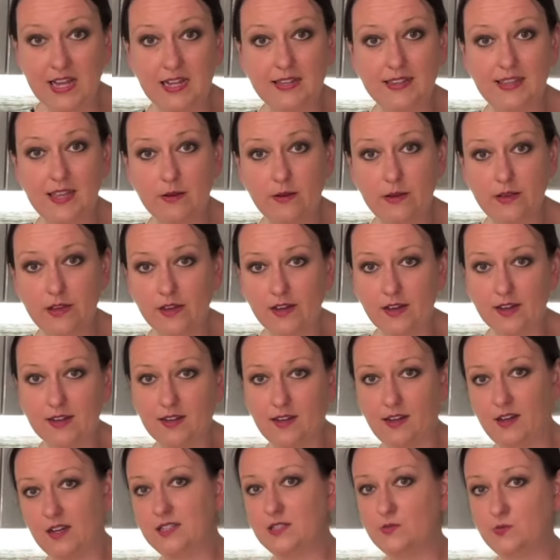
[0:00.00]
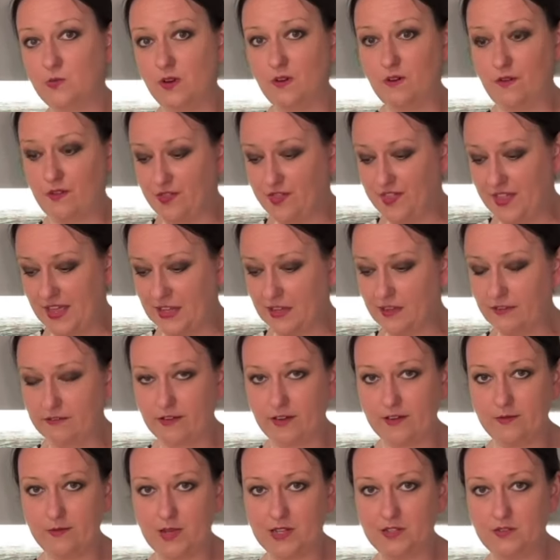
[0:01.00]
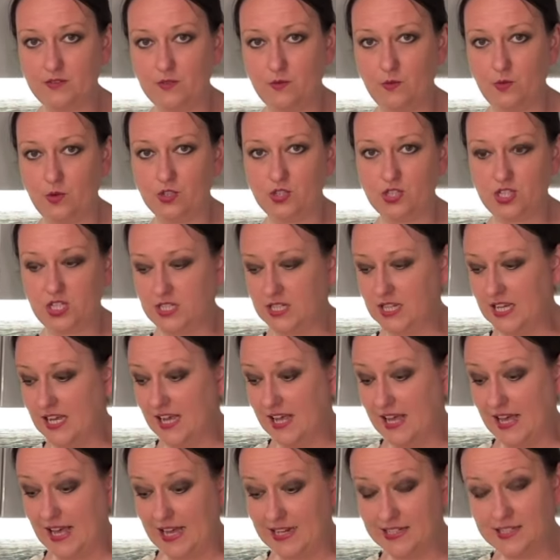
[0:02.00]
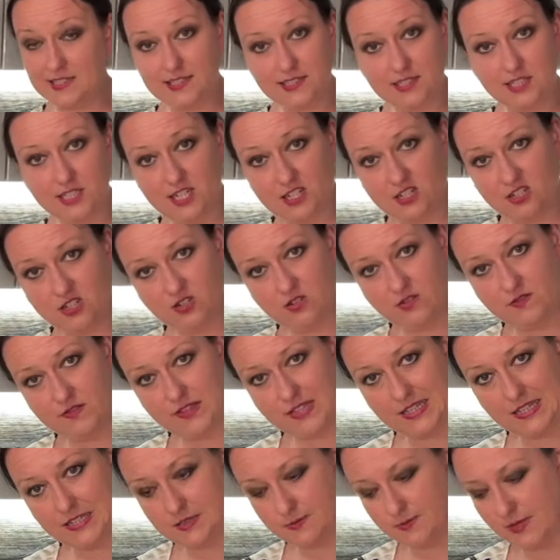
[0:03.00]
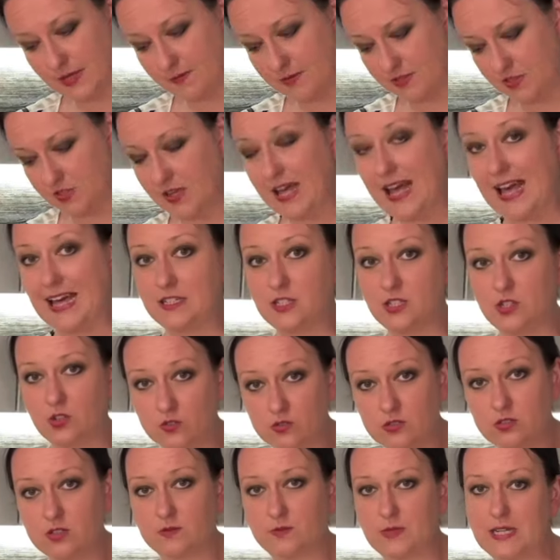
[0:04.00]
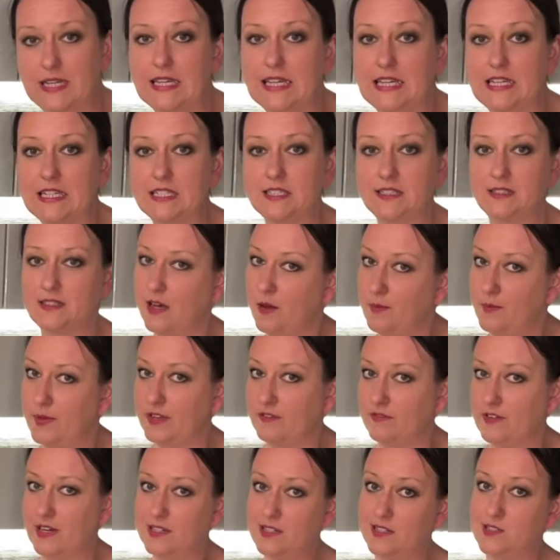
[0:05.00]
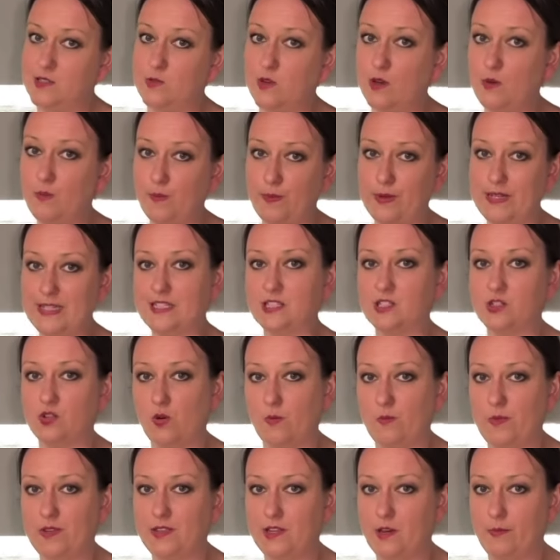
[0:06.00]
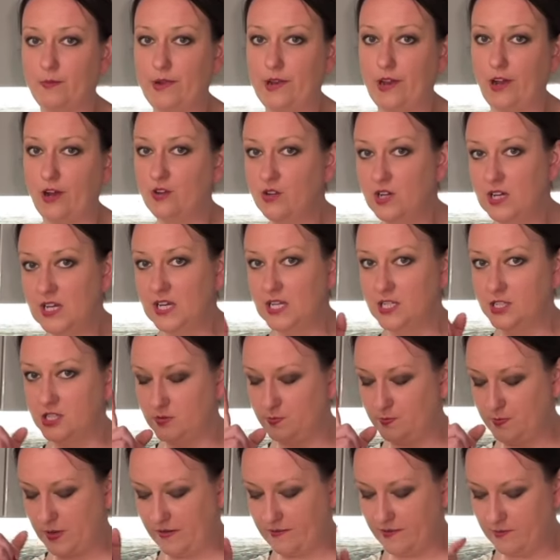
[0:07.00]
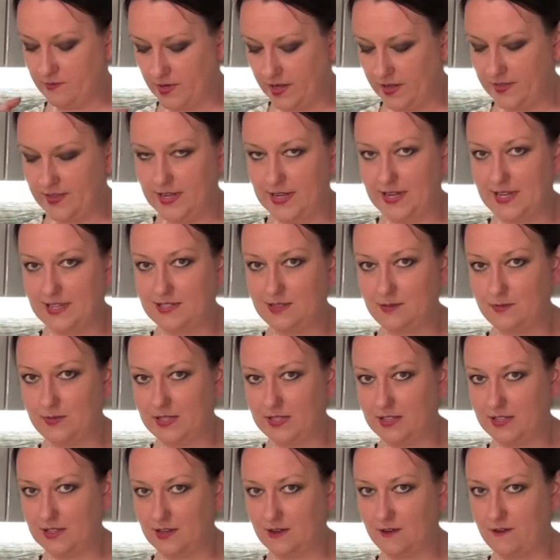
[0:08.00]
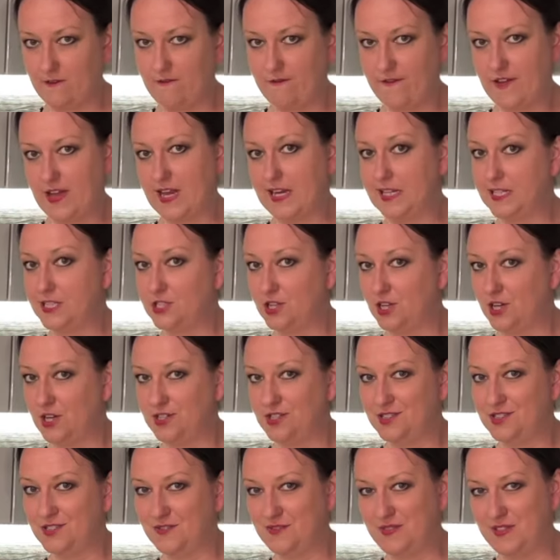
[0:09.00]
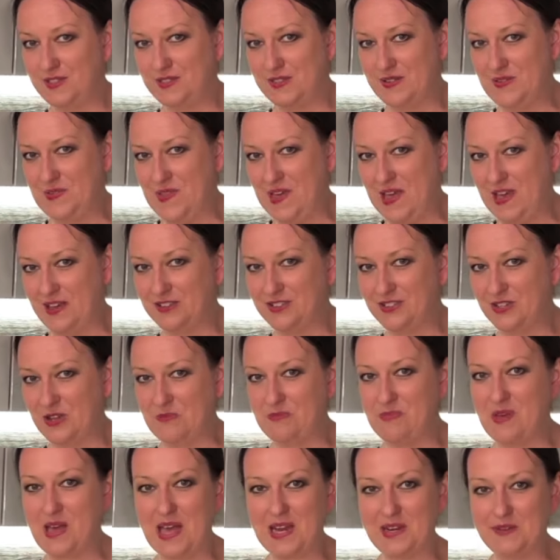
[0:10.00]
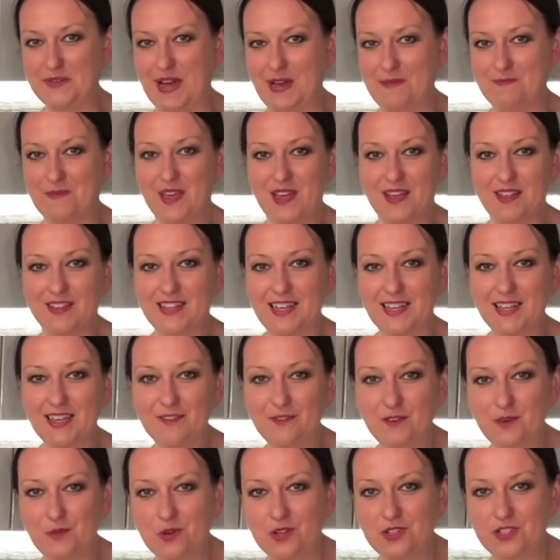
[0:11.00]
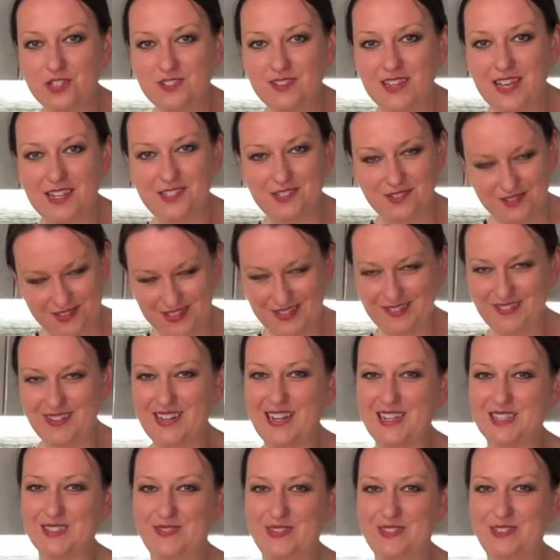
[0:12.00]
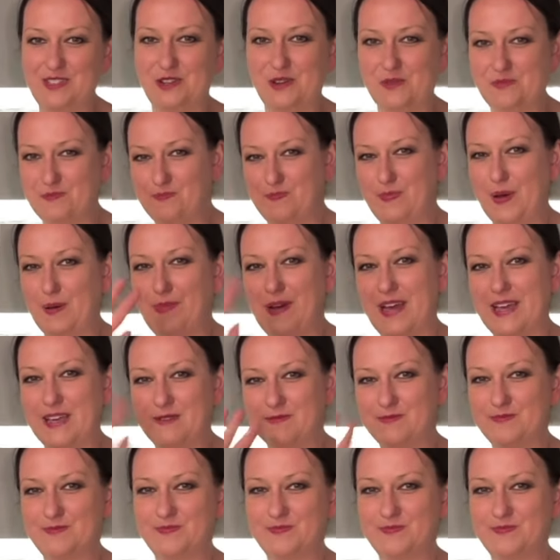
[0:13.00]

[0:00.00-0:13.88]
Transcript: there we are guys. Well, thank you very much for watching. Any suggestion of things maybe to add on to my kit, that'll be great as well. Please comment down below. Just bear in mind that it has to be kind of fairly tiny to fit in there. So anyway, thank you for watching. I shall see you in the next video. Bye bye.